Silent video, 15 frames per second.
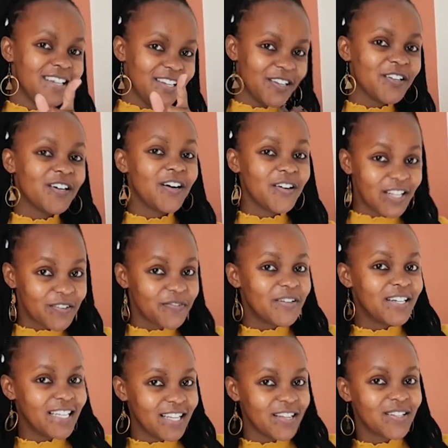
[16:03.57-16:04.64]
You know how that
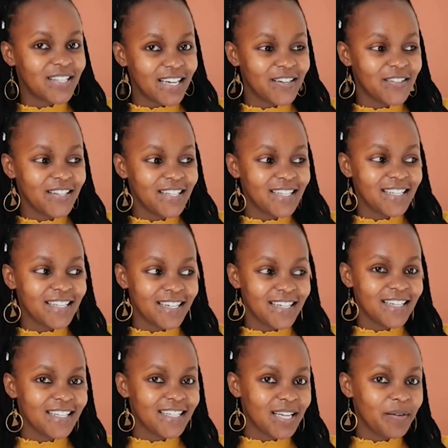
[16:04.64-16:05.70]
funny that sounds?
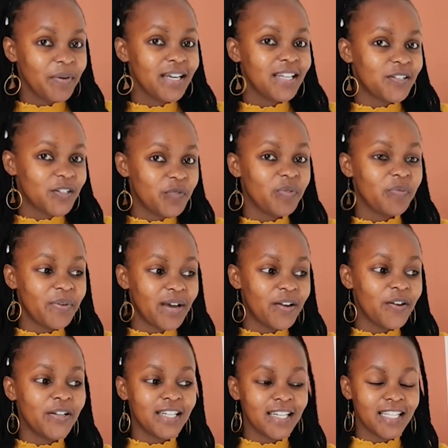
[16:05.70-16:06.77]
Yeah? Someone is not prepared.
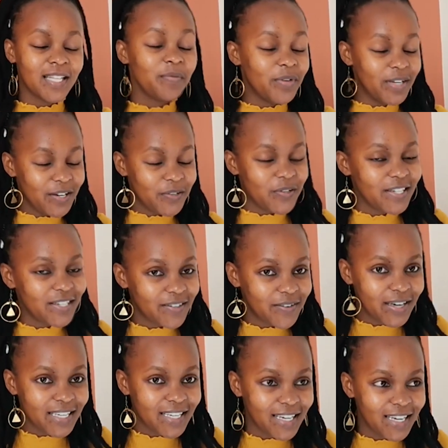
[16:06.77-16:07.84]
You're telling them you need
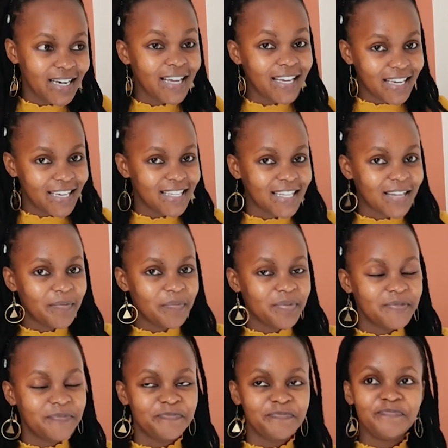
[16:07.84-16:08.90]
21K, like ASAP.
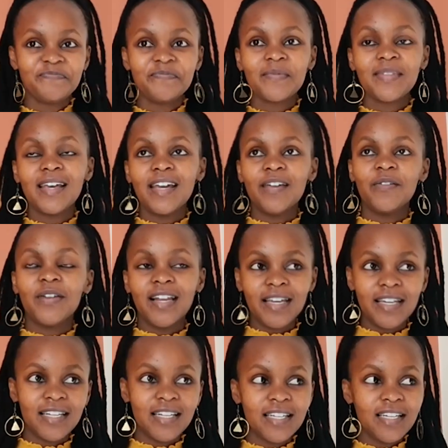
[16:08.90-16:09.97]

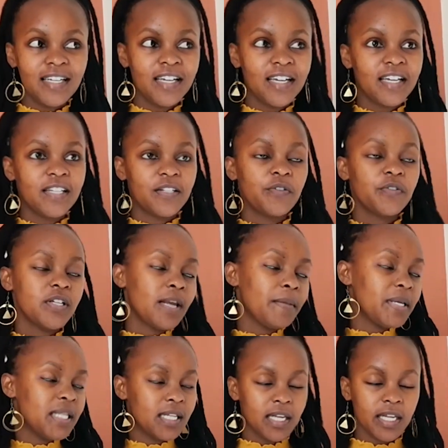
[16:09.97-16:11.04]
Luckily, so I
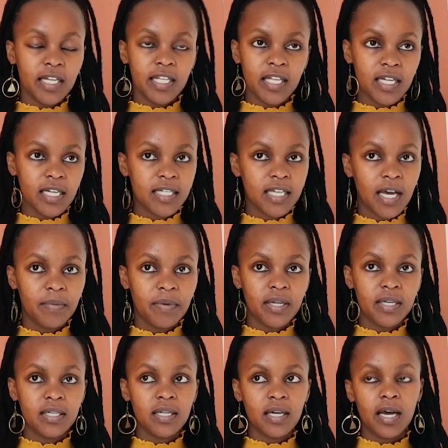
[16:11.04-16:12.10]
mean, the lady that had come
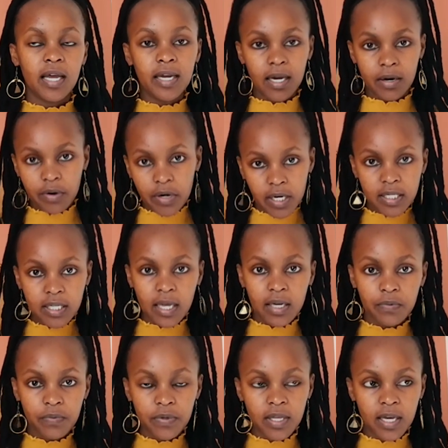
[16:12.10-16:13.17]
in had her credit
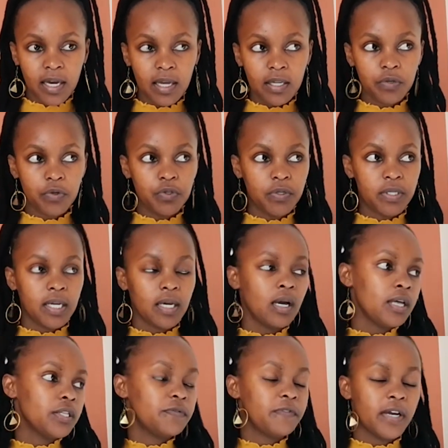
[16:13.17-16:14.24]
card with her, so she was like, oh,
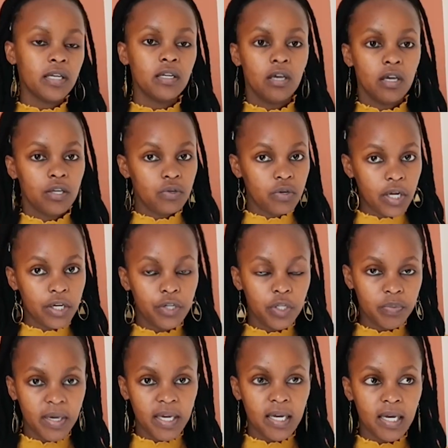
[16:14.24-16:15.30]
it's fine, you can use
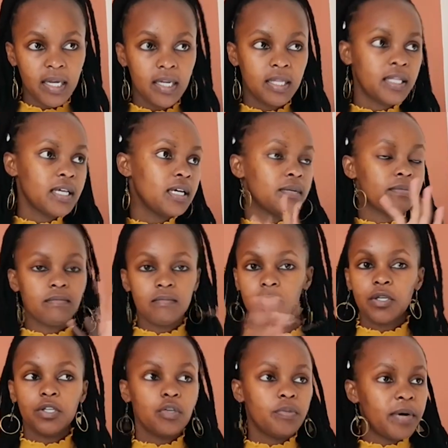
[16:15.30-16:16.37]
my card and then
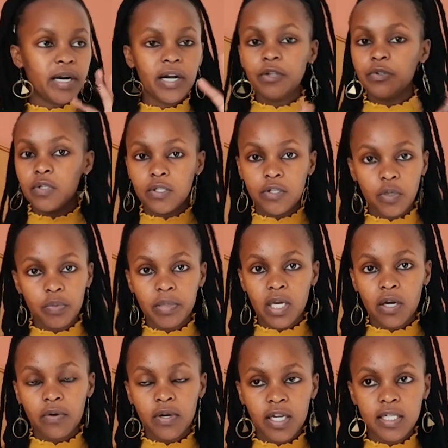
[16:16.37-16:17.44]
your parents will sort me
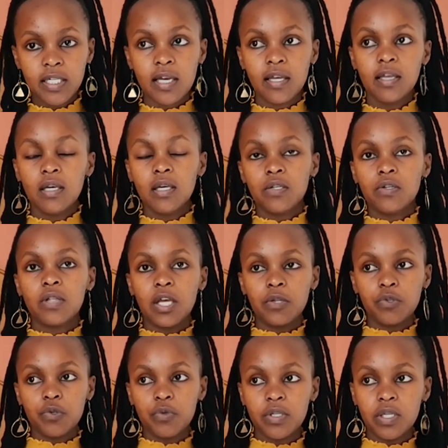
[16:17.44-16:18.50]
out later. So
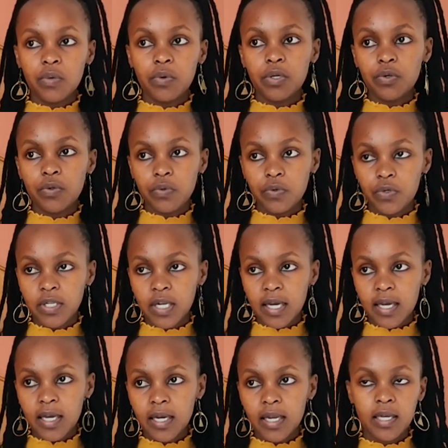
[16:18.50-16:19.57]
that's what we did. We used her
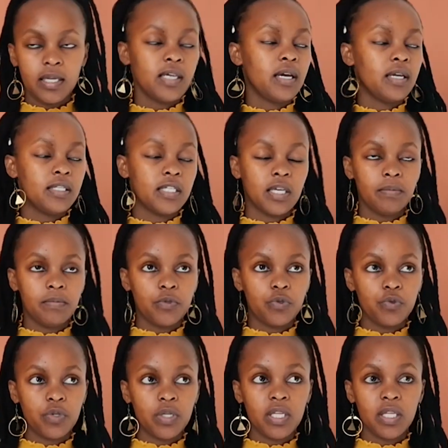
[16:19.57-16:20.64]
card, and yeah, it came
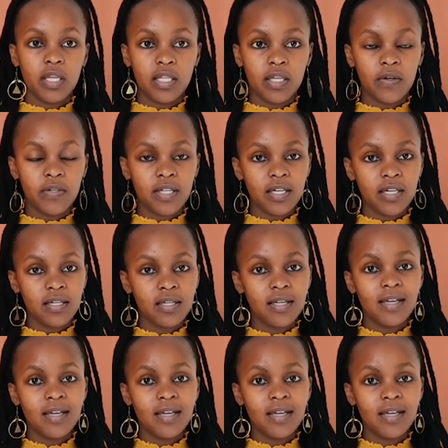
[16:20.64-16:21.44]
to 23,000.